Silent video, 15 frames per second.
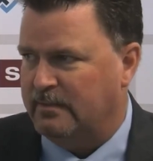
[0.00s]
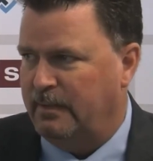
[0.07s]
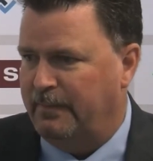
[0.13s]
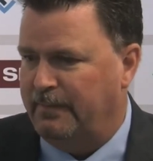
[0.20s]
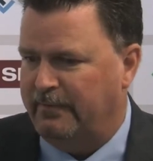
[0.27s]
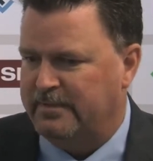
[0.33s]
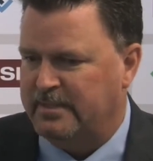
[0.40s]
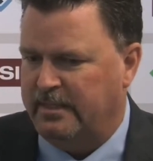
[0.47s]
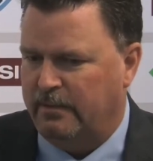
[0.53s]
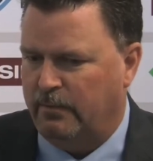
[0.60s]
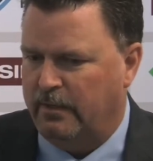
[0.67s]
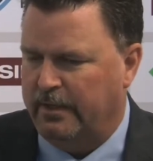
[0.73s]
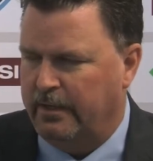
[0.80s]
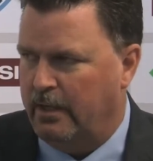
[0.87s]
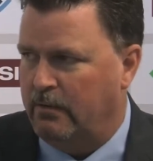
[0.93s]
People see the
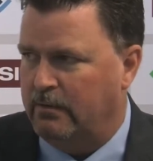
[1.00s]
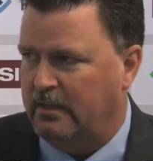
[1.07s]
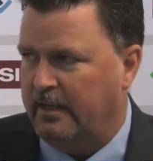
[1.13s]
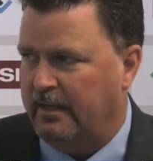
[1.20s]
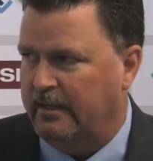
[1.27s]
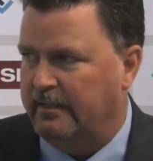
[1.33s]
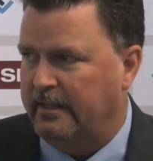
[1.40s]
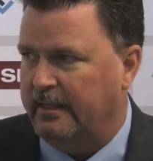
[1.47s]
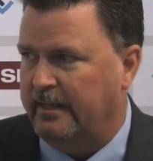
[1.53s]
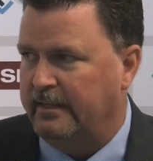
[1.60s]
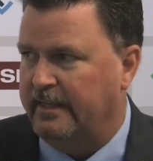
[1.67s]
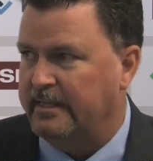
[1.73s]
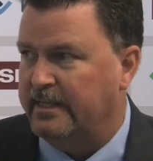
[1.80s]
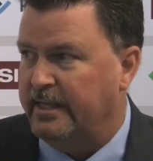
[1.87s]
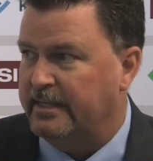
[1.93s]
word no clean and
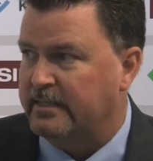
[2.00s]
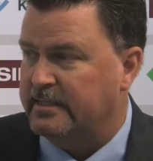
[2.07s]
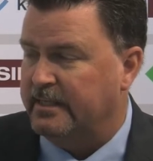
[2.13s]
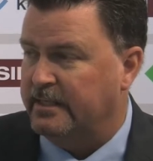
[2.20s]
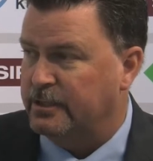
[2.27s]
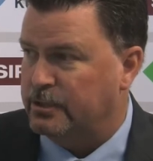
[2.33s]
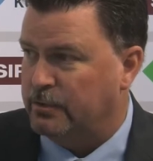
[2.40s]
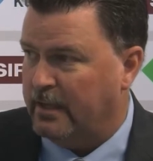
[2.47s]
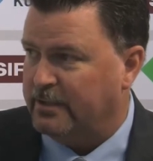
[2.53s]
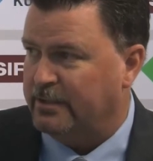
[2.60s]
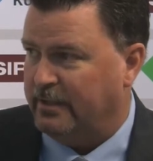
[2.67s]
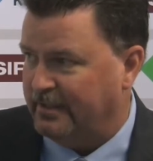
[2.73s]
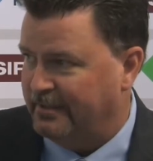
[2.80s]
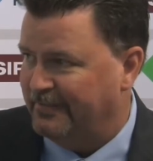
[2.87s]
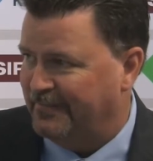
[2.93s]
they think it's an
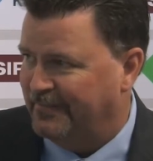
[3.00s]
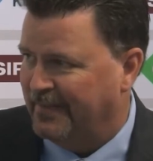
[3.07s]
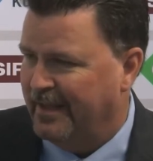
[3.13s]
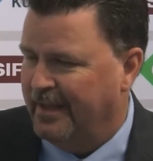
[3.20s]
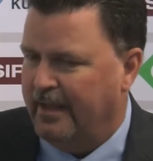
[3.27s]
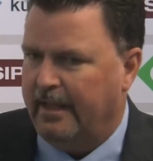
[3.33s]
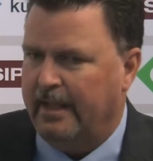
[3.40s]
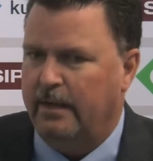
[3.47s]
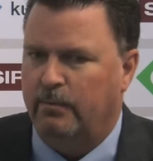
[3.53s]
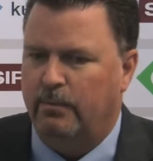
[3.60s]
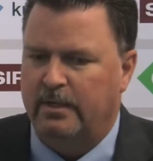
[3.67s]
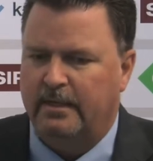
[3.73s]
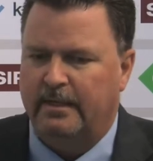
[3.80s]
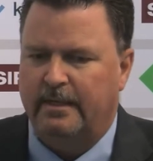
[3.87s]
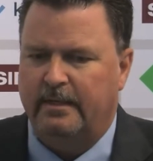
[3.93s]
instruction. It
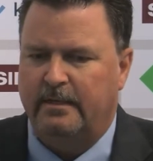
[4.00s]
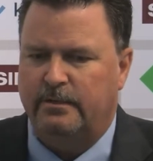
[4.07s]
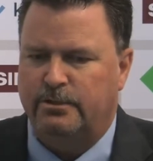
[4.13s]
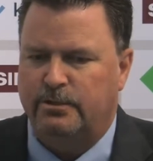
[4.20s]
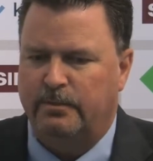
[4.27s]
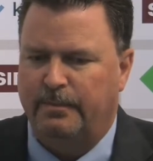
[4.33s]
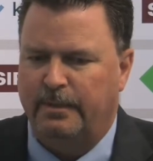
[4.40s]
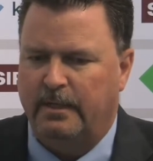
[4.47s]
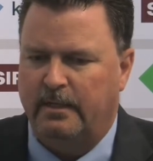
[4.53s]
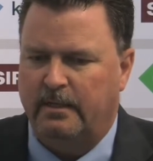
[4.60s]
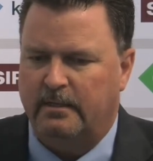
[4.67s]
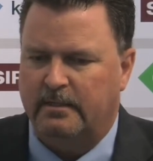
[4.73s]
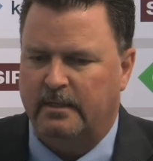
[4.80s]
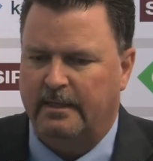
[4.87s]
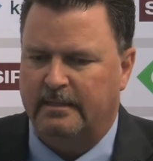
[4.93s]
really should be
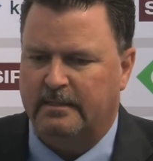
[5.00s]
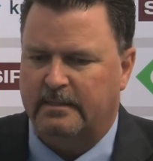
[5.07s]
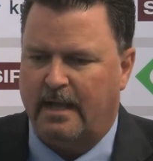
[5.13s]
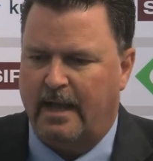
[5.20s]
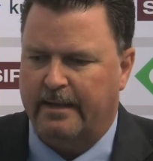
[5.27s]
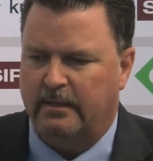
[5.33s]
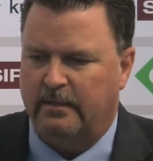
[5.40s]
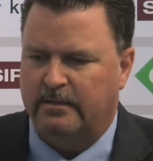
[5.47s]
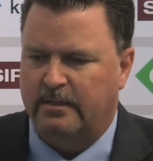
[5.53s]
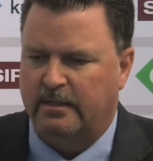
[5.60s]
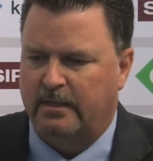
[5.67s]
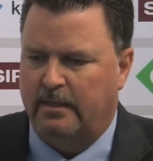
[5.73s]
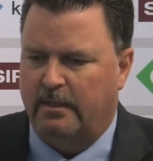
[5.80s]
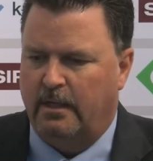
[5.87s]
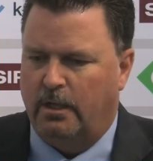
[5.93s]
entitled
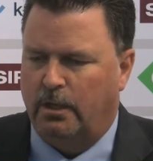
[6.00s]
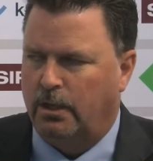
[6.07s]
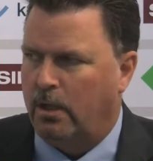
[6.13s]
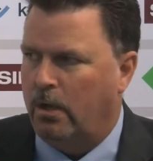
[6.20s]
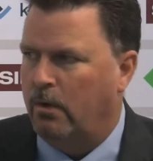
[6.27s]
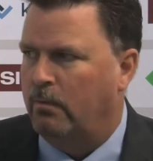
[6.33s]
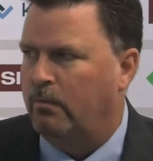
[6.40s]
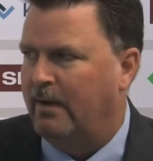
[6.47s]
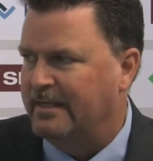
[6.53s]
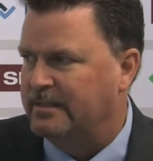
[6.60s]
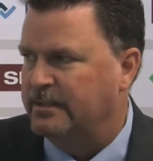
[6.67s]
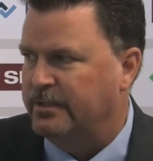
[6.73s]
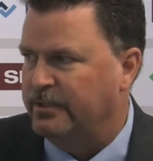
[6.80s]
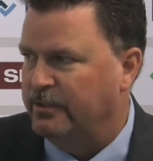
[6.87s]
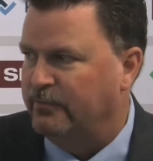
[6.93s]
low
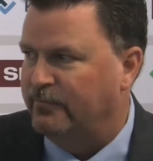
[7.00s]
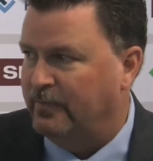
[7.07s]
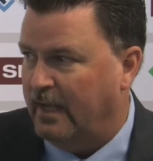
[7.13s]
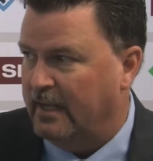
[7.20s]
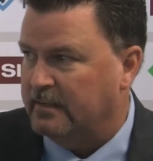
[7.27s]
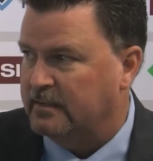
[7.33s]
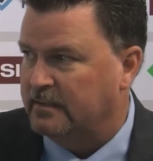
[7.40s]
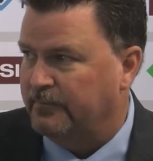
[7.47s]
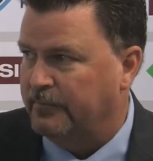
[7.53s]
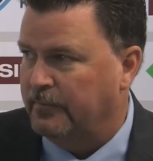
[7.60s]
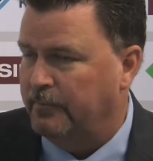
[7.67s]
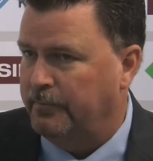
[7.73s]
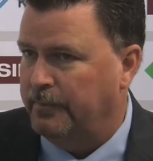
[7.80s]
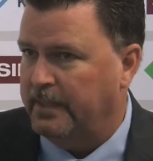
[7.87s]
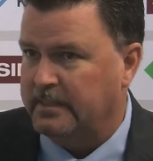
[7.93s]
residue flux.
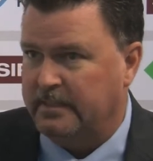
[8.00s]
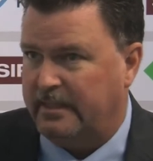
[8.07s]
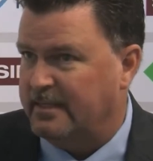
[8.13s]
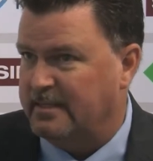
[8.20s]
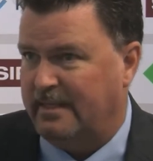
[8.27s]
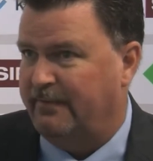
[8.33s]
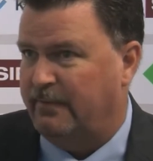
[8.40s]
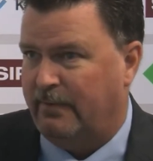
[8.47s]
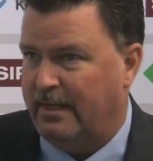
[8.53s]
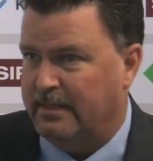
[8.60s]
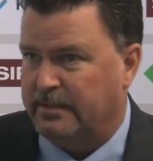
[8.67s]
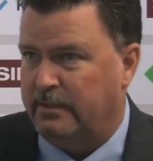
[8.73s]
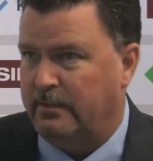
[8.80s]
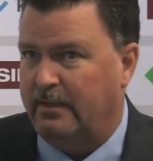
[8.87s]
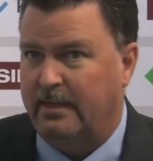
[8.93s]
Because it does leave a
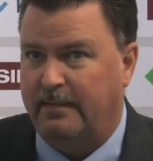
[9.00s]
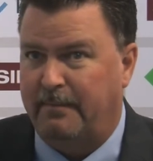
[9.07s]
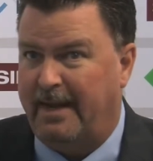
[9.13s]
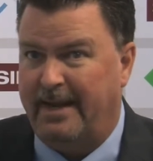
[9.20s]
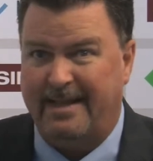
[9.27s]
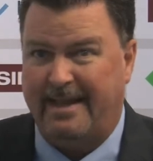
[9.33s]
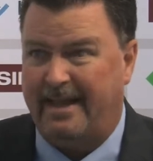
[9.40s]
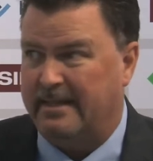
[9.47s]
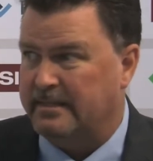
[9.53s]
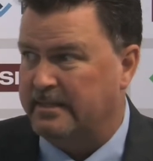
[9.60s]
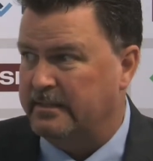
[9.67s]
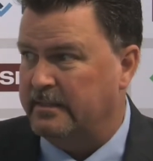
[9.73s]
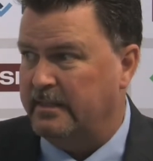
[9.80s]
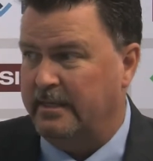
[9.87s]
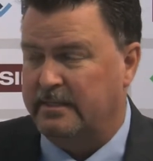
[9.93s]
residue, and in many
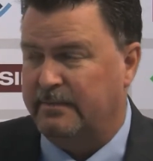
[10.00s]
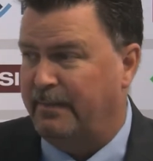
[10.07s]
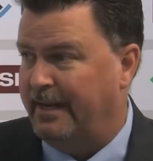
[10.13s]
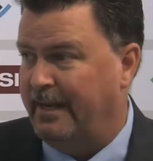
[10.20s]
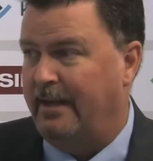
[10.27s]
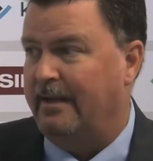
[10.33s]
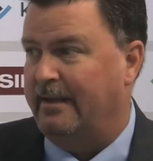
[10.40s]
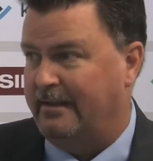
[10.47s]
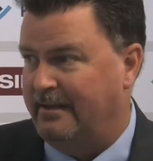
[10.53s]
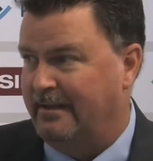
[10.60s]
cases it's benign.